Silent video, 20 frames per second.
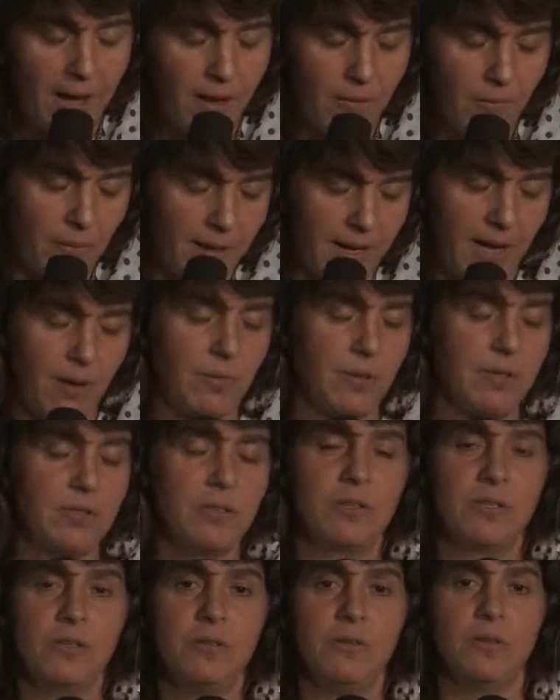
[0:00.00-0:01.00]
What I want
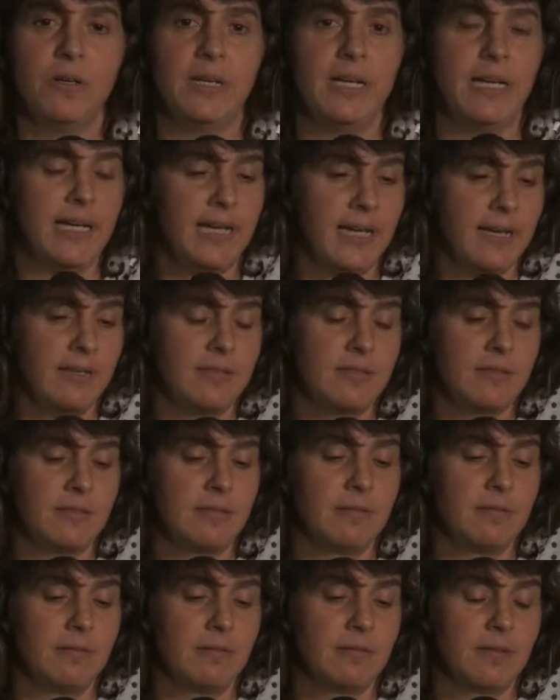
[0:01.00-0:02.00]
to do is
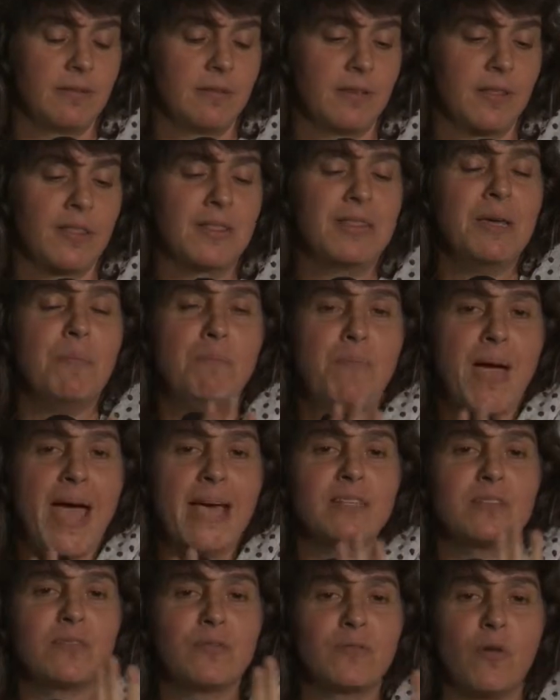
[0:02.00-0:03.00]
the
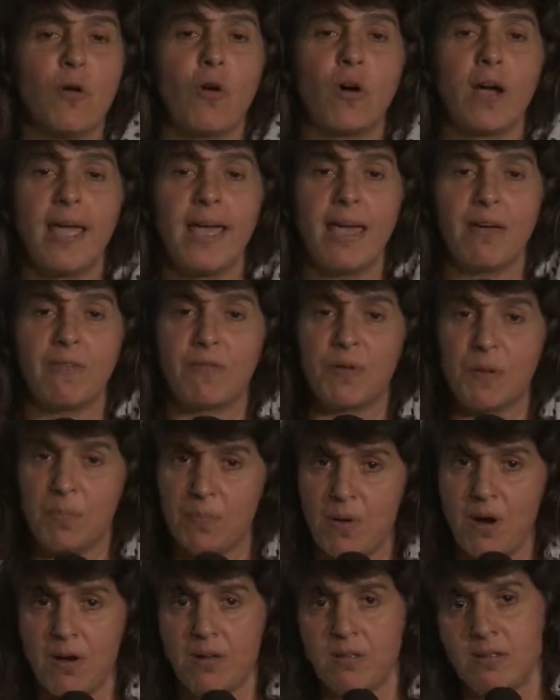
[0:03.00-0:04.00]
best for every
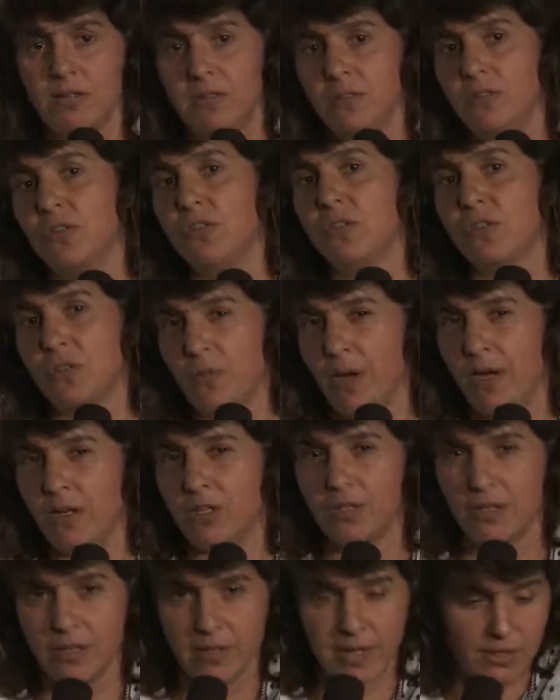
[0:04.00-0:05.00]
part of the situation.